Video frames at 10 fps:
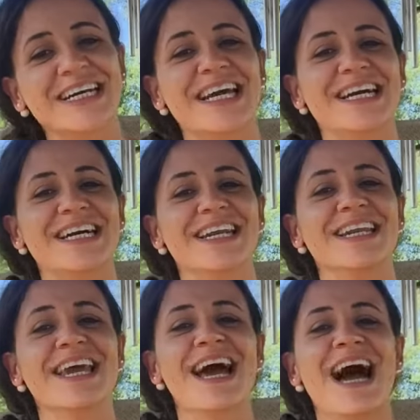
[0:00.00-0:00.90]

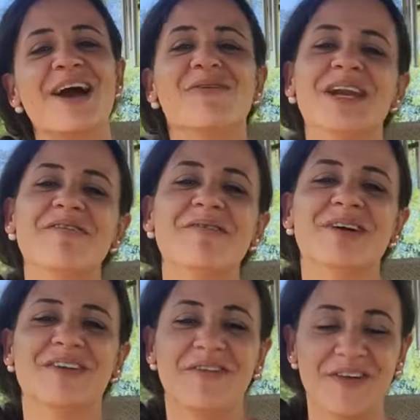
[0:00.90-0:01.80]
and I want
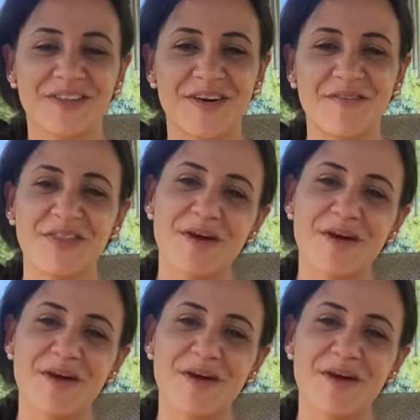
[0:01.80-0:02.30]
everyone to fall in love with